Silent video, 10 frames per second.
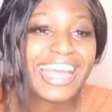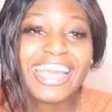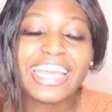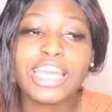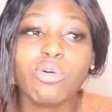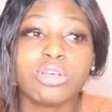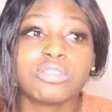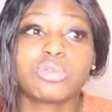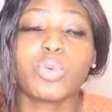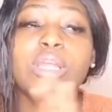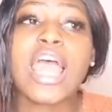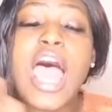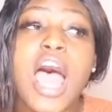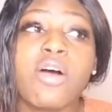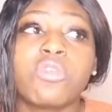he was doing
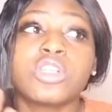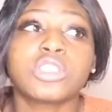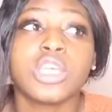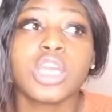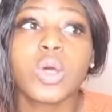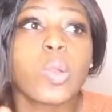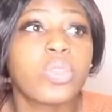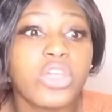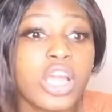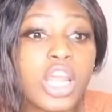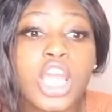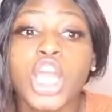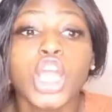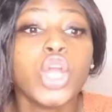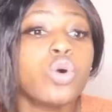every single thing
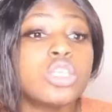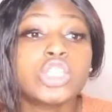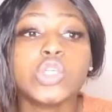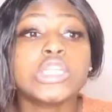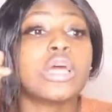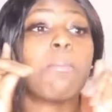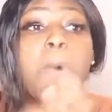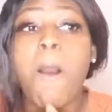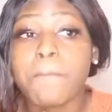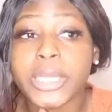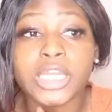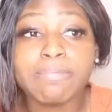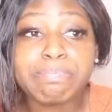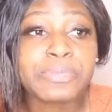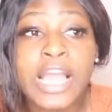he was doing the
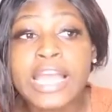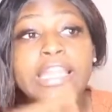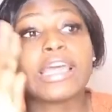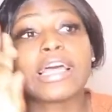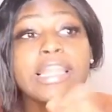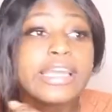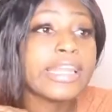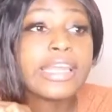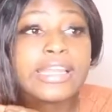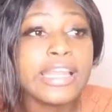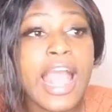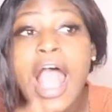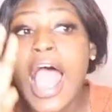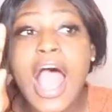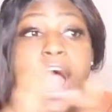mopping the cleaning
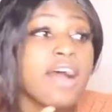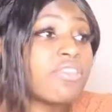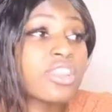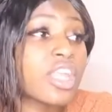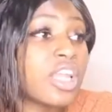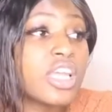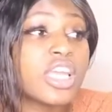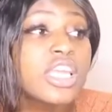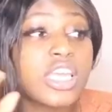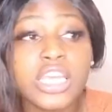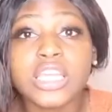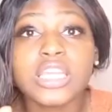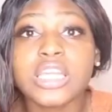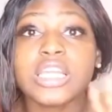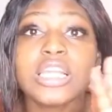everything.
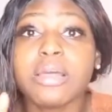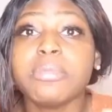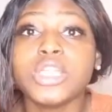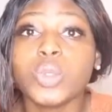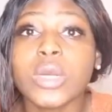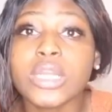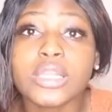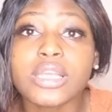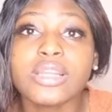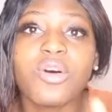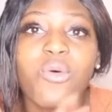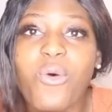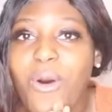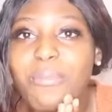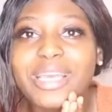He didn't let me do anything
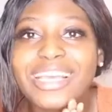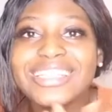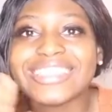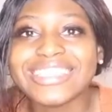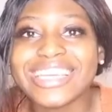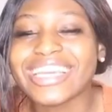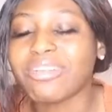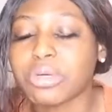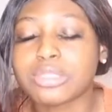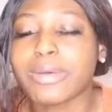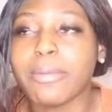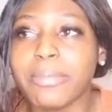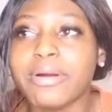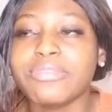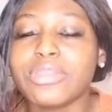all because today it was my
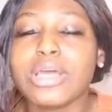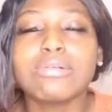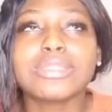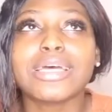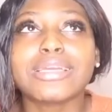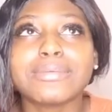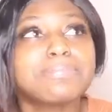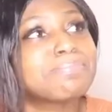birthday. I was like,